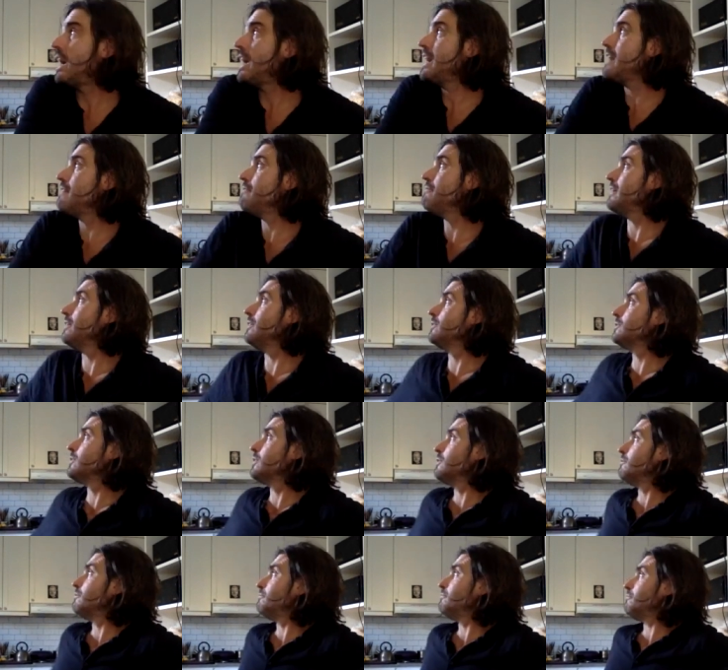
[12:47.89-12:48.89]
I have a lot
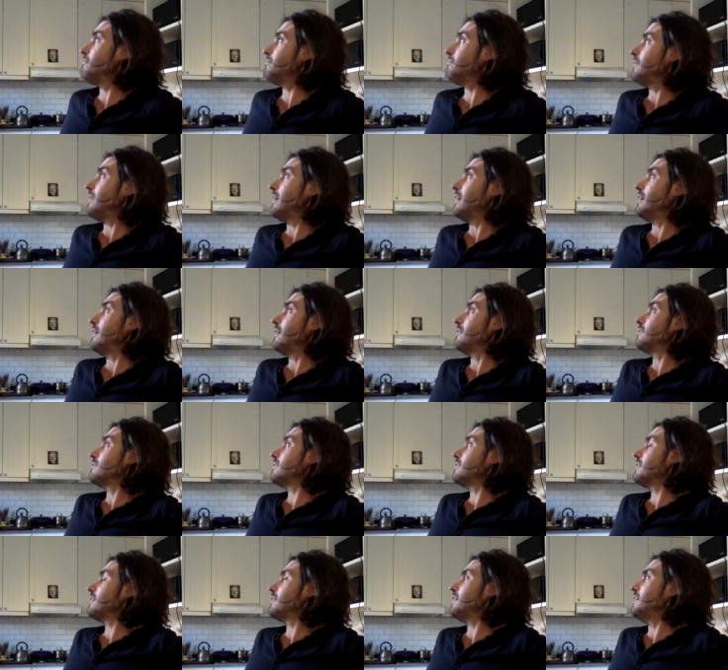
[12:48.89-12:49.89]
of uh,
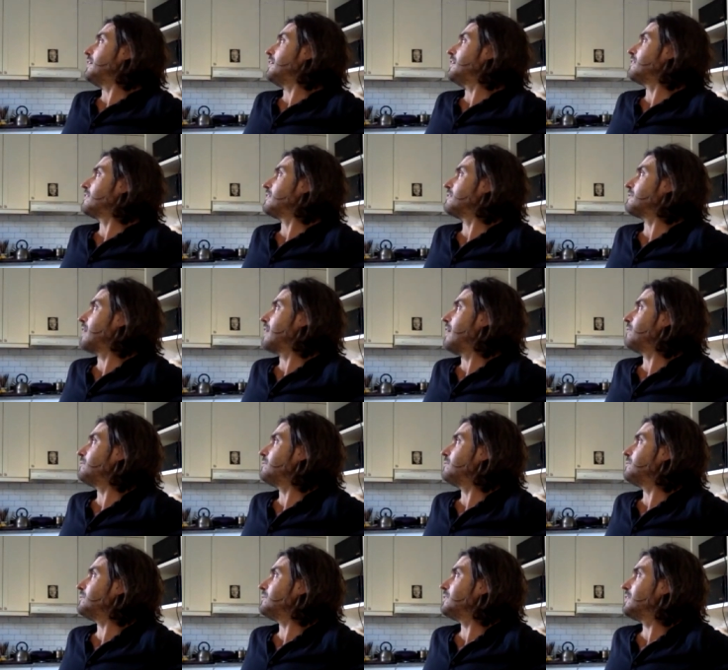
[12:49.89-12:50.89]
here around,
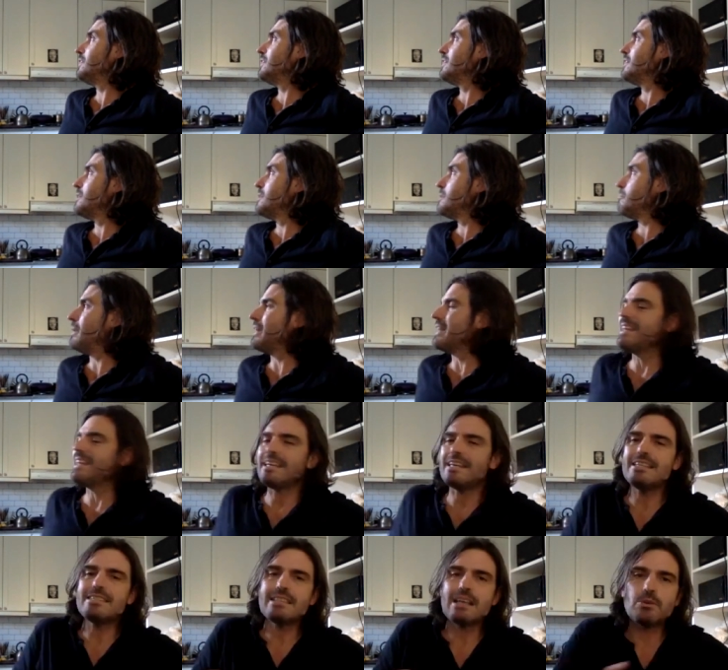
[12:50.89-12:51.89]
but it's
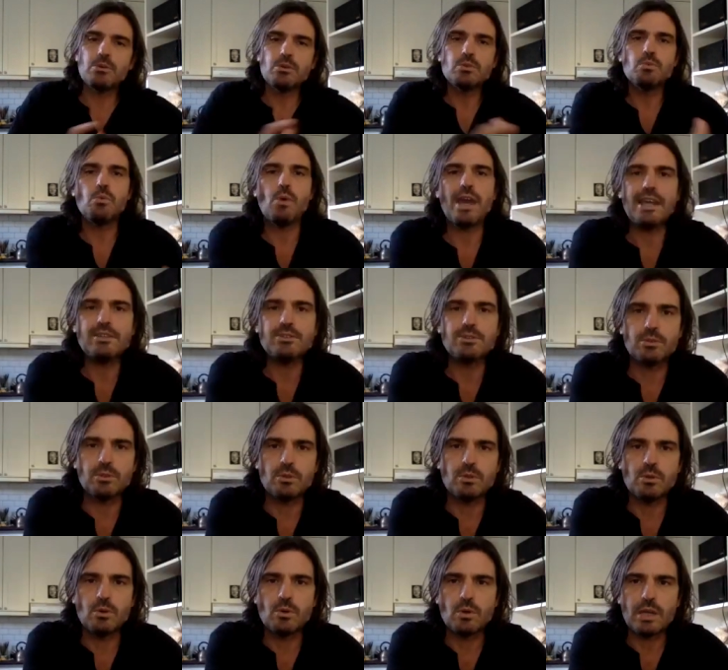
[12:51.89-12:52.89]
a good way
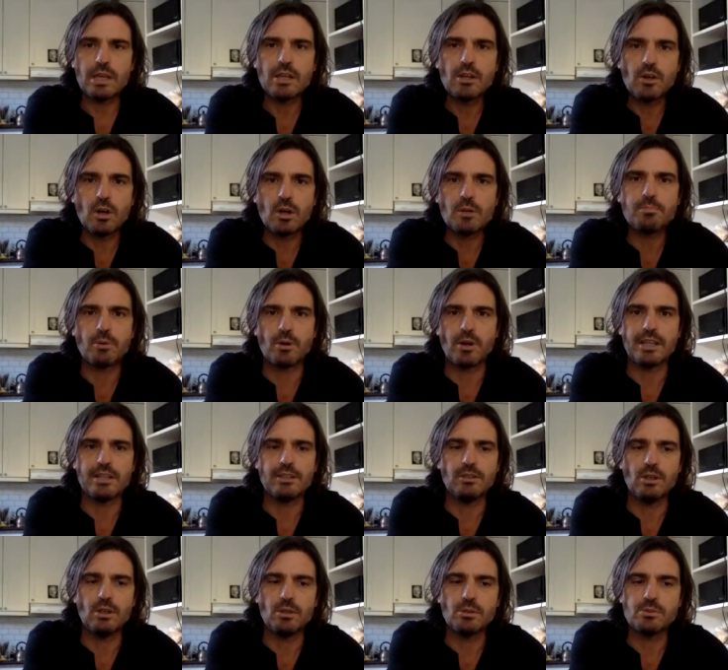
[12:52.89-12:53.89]
to incorporate
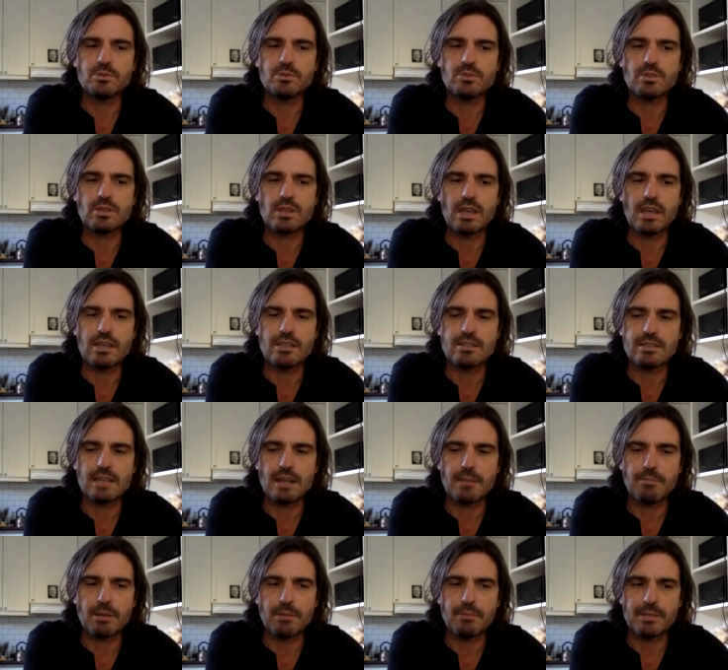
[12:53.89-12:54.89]
those uh,
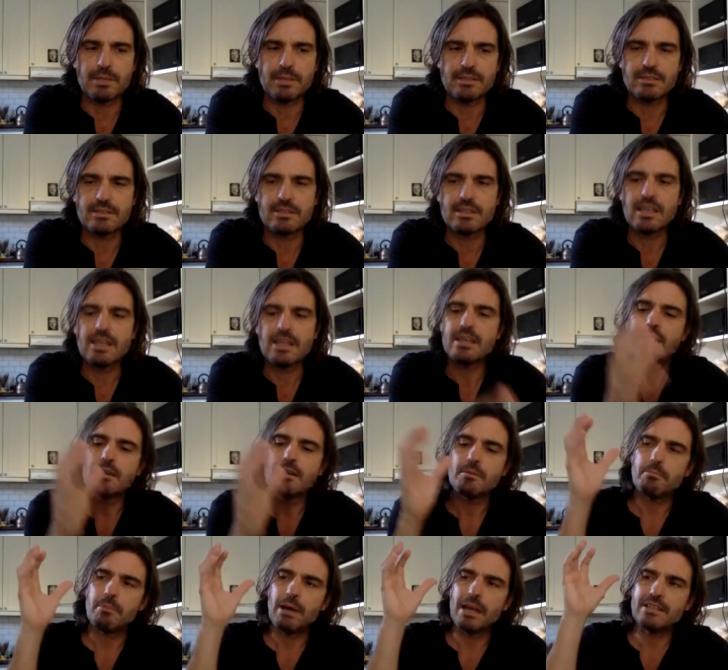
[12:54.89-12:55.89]
supplements
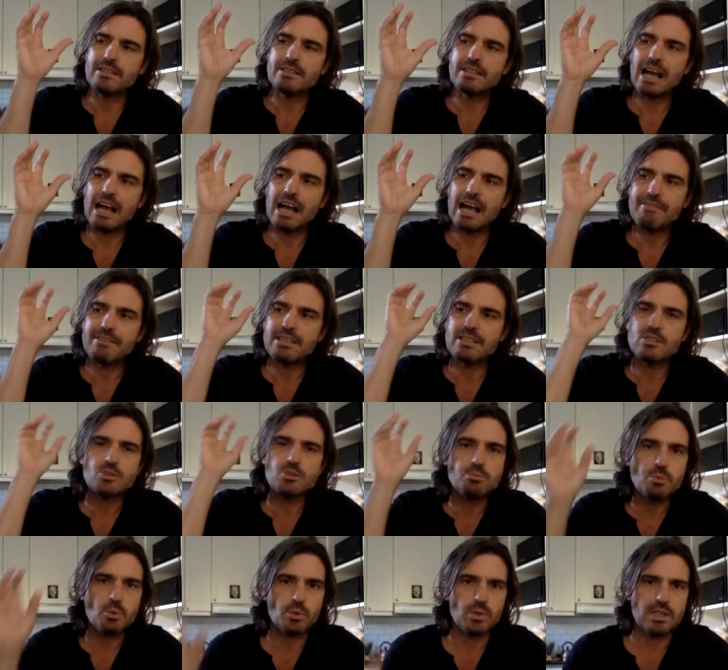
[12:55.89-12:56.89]
by having
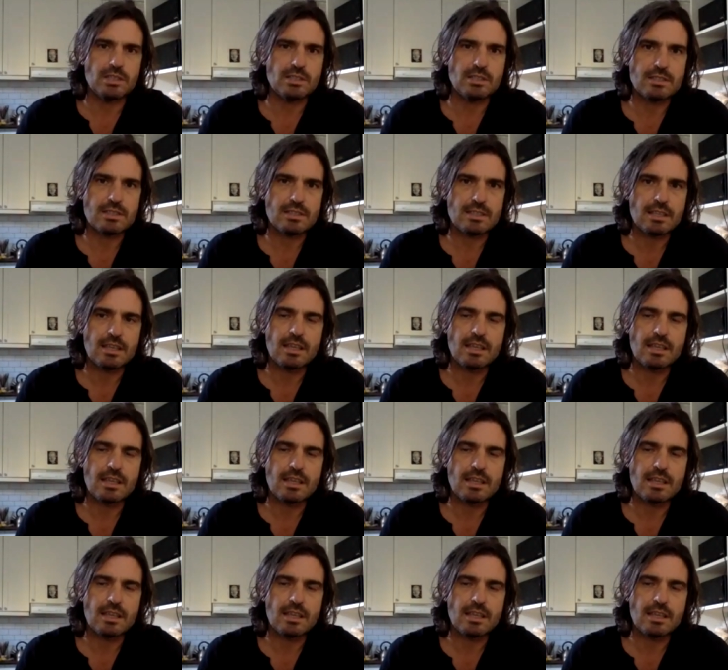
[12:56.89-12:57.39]
smoothies.